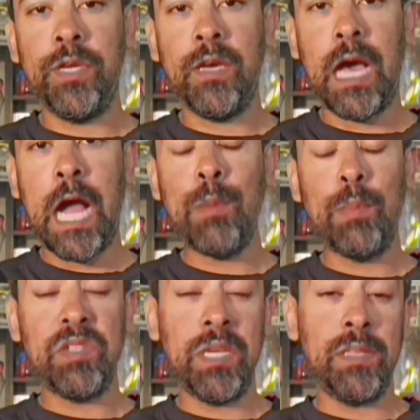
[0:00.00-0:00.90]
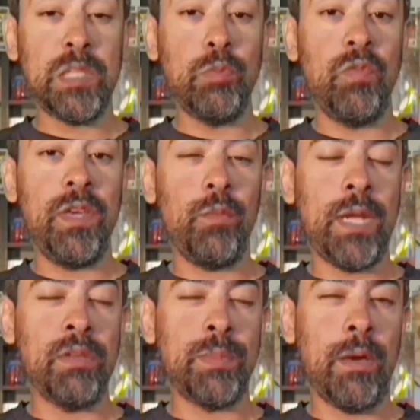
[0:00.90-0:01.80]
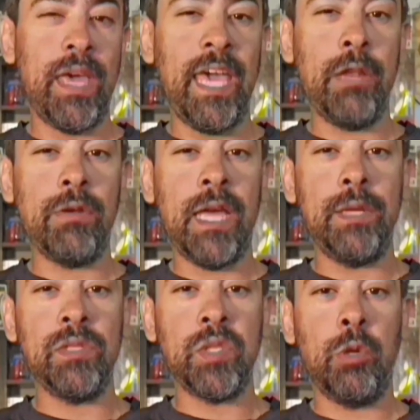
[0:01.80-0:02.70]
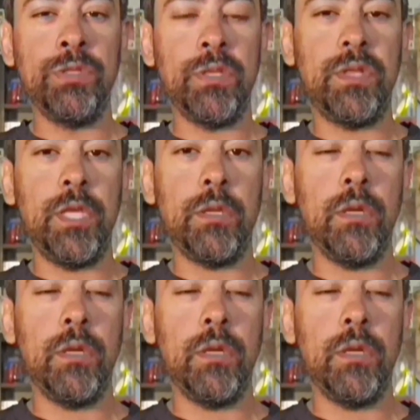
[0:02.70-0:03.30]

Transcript: I remember seeing this movie when I was about 8 or 9 years old in the theater.